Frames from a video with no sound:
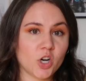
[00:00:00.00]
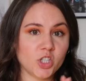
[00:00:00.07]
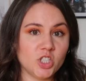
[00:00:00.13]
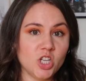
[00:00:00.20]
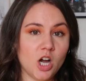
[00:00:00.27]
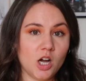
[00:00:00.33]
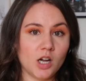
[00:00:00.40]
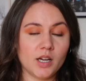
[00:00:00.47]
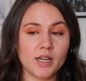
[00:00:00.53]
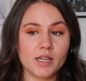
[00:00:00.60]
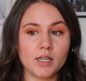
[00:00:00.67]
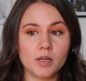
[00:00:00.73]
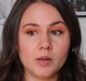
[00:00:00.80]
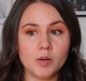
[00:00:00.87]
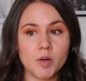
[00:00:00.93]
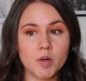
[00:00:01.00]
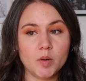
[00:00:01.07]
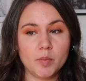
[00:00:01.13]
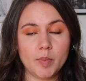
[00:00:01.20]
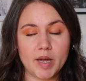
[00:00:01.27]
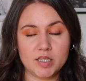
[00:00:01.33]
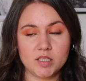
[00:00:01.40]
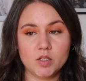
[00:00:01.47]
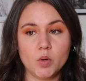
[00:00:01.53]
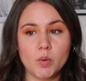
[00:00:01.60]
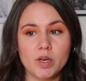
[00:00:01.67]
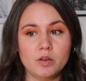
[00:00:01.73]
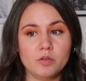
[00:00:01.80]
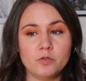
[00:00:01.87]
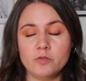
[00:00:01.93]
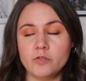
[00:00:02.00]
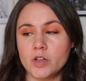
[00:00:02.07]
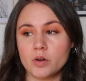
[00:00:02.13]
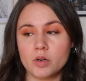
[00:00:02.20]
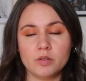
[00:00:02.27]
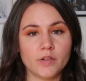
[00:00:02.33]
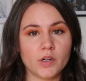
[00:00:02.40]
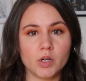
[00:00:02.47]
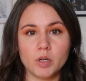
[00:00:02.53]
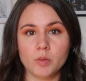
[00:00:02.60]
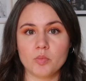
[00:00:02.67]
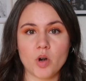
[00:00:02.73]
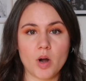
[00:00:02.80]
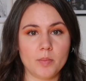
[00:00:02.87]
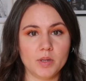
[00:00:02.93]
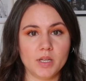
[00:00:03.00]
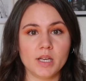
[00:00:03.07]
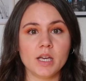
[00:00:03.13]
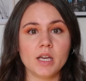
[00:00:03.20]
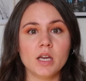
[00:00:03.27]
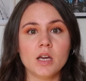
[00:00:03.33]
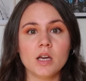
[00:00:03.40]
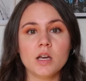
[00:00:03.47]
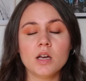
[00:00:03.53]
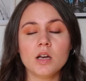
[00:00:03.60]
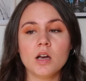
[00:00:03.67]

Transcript: our dog passed away very, very abruptly